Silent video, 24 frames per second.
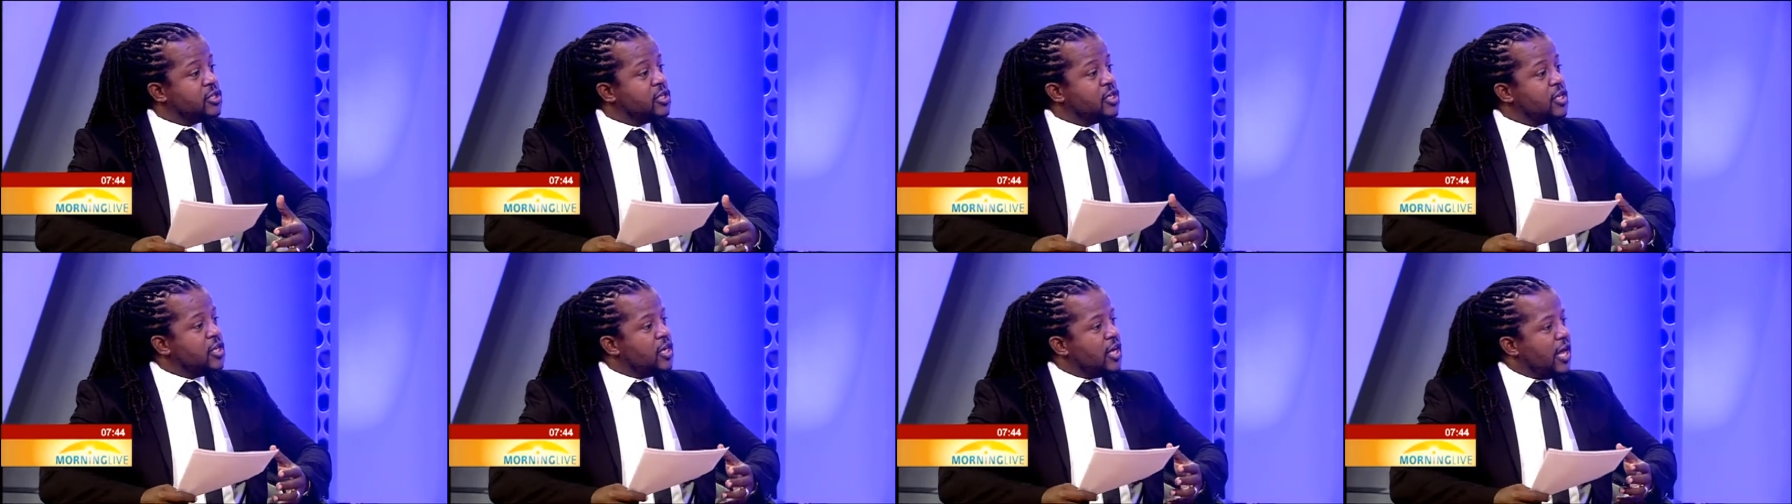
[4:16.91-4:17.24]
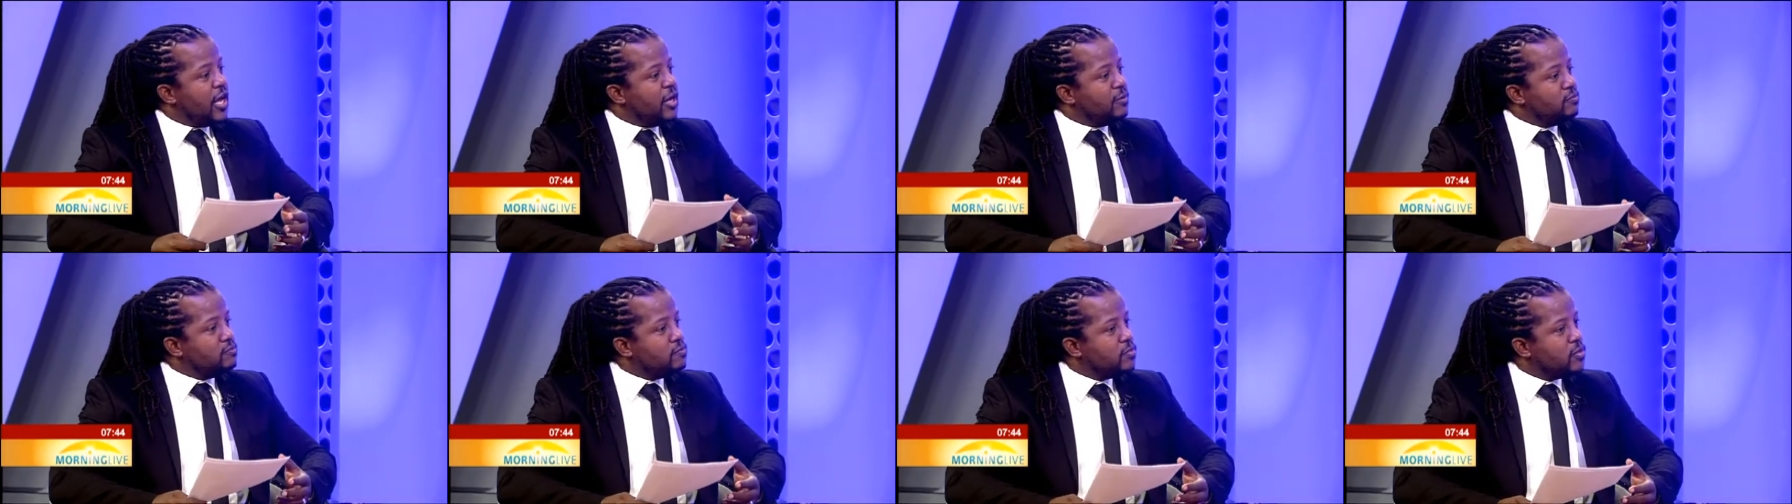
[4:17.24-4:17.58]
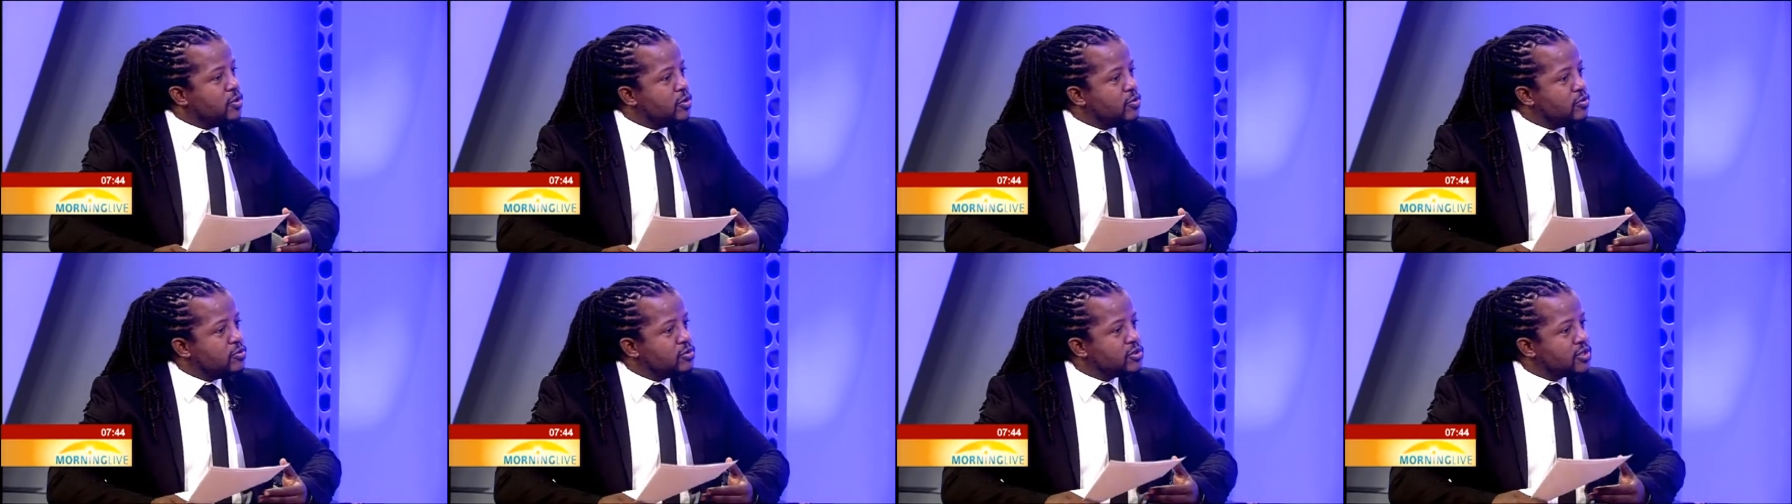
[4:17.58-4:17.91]
Mm -hmm. And
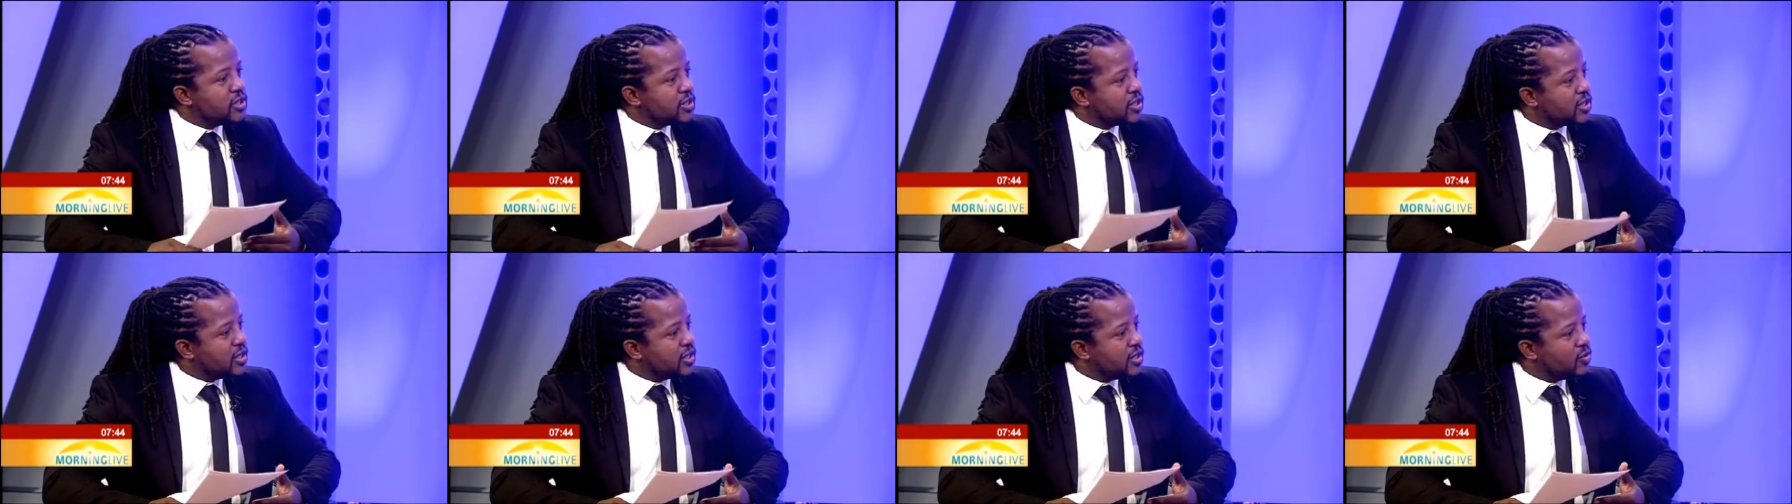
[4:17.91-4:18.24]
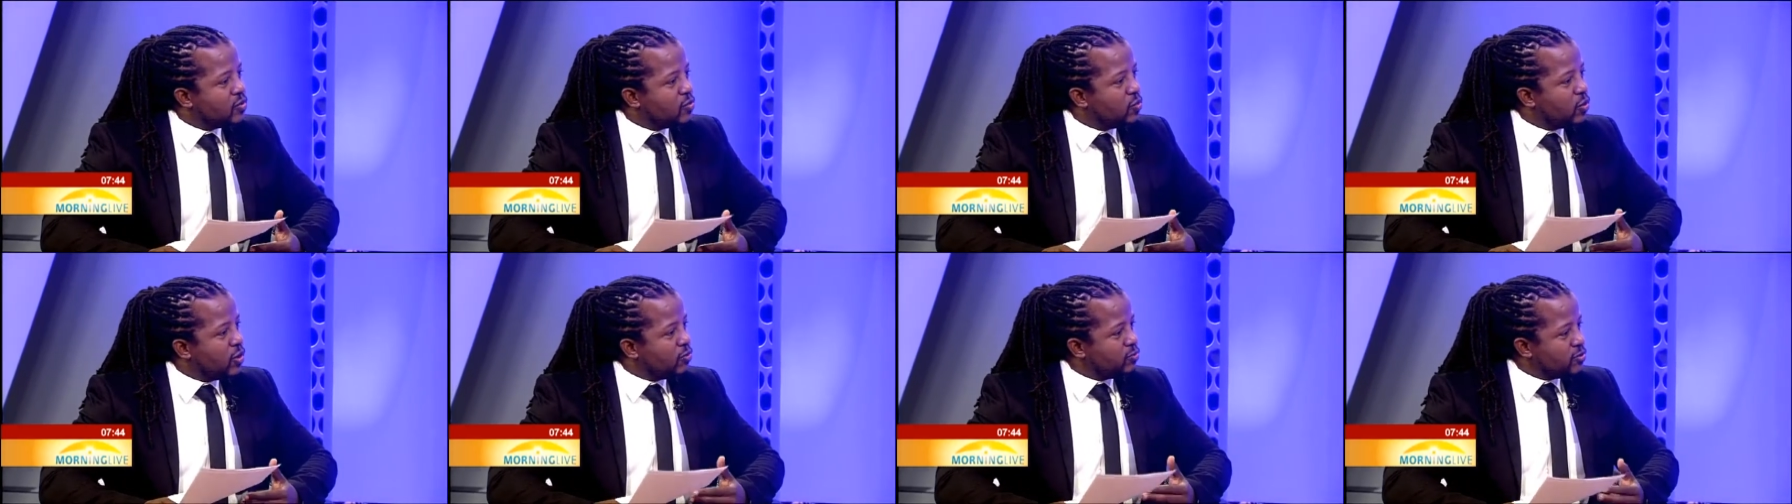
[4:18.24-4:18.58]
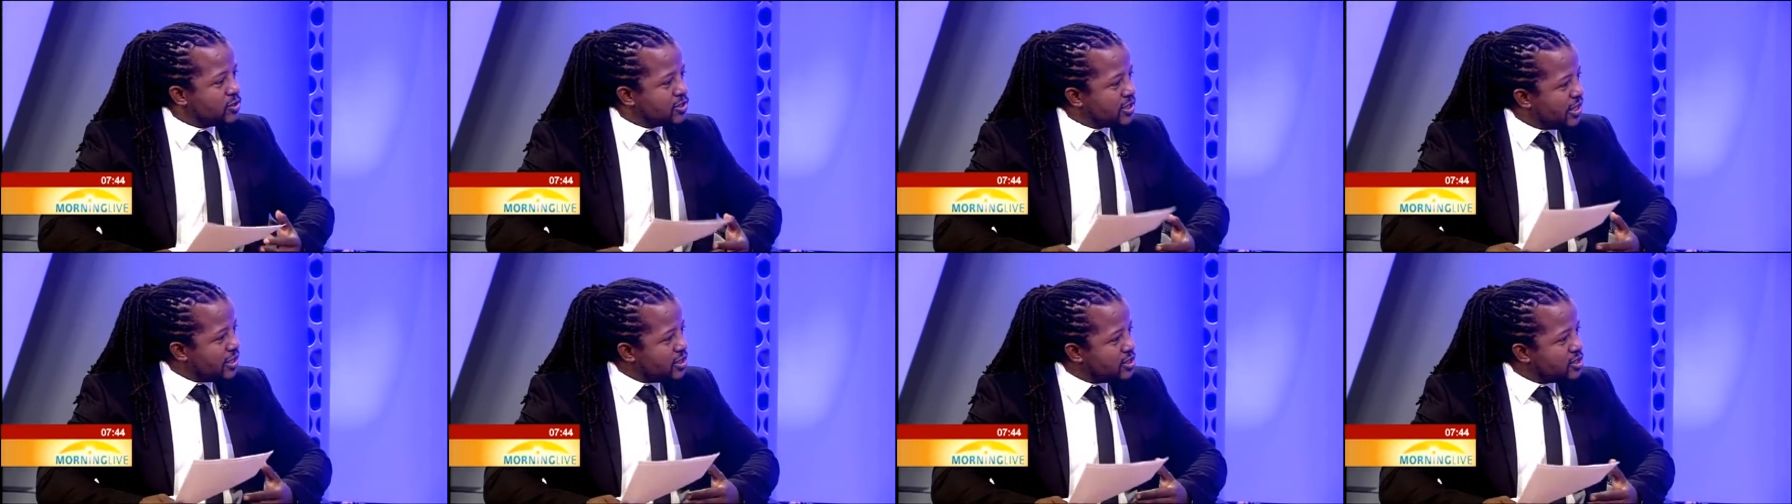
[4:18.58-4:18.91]
musically,
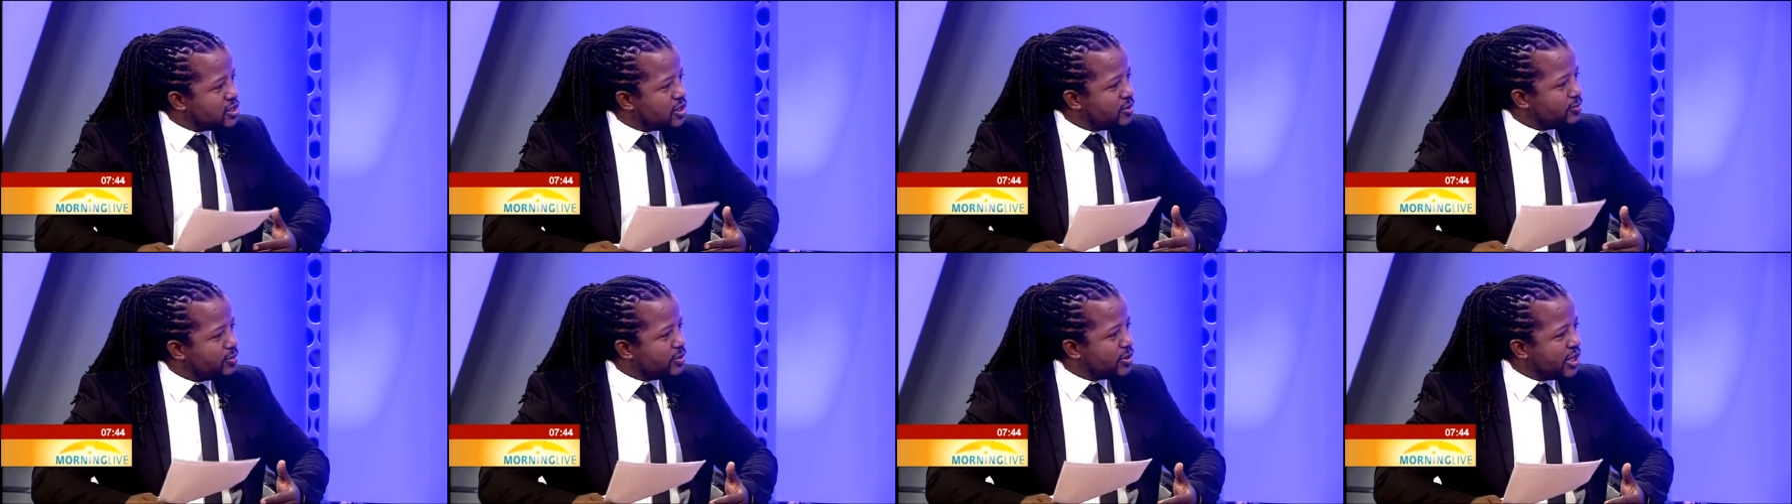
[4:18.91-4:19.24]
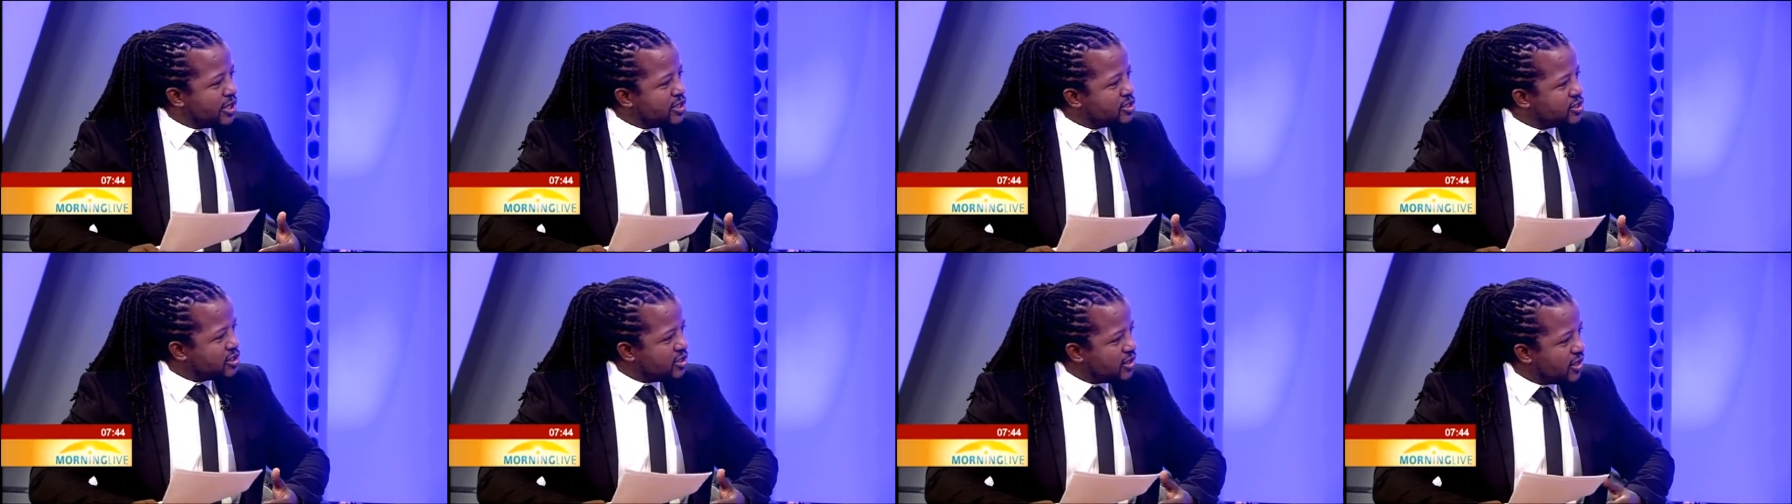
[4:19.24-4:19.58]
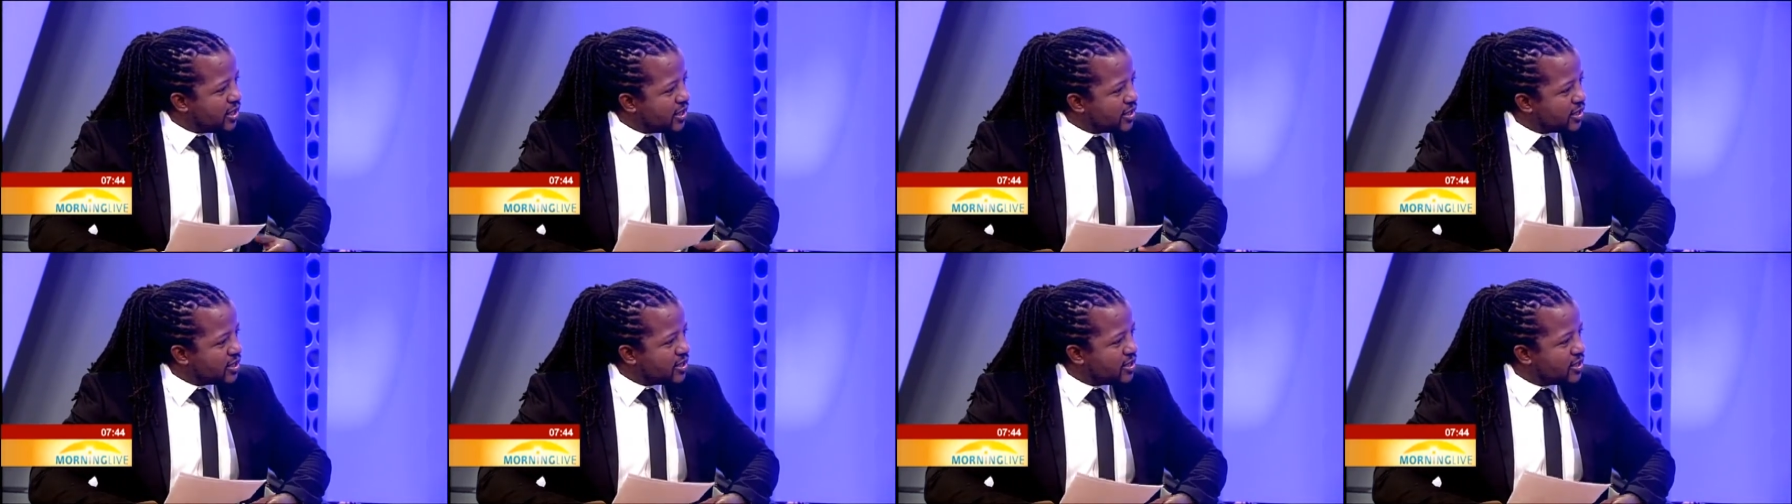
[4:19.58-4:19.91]
what was that
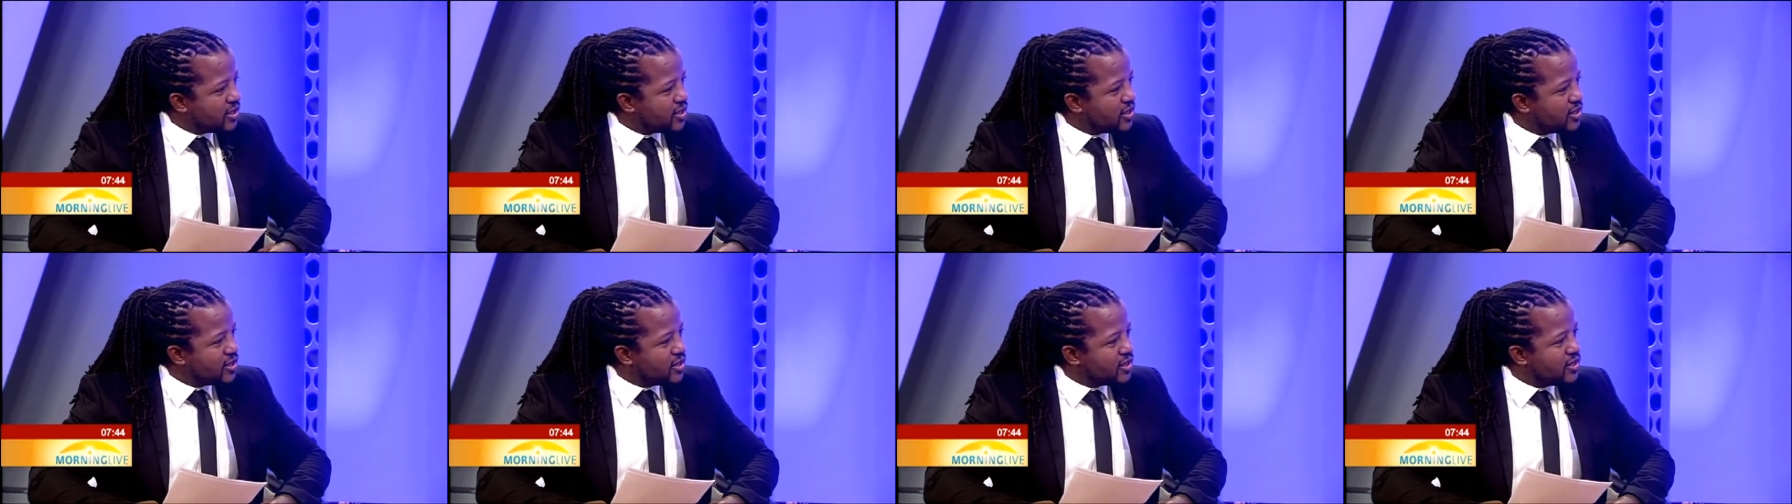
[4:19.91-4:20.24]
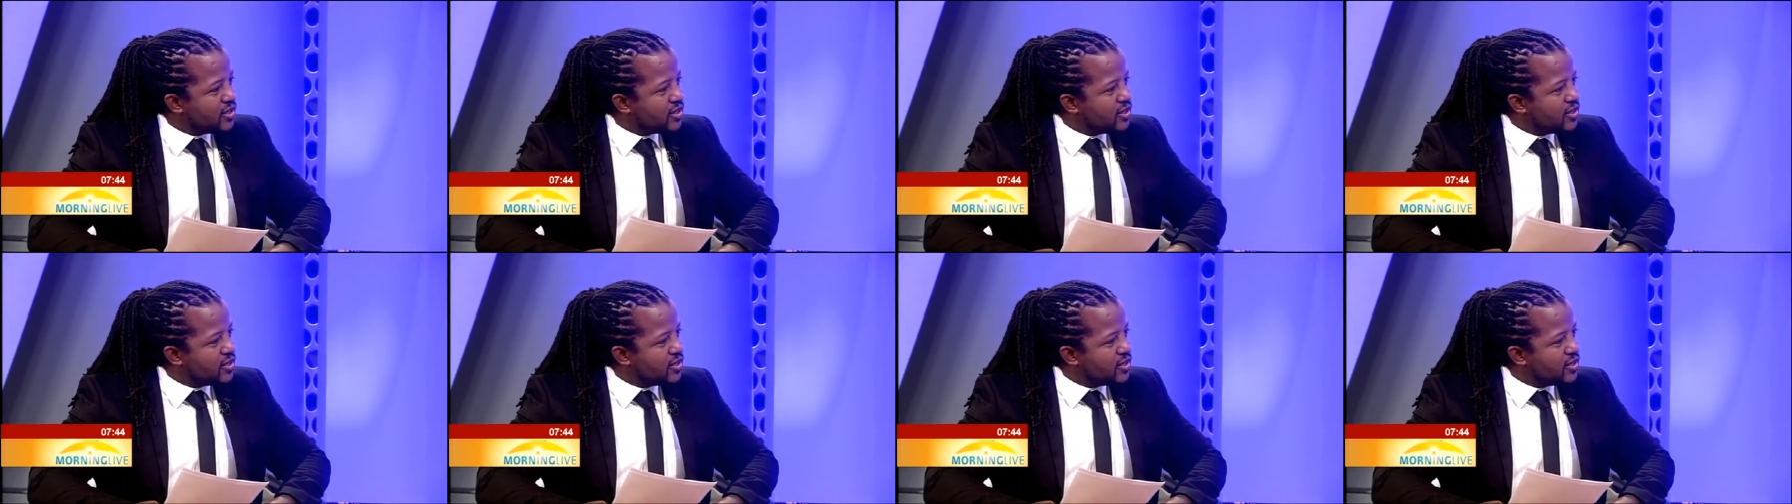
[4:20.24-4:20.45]
interpretation like? Yeah,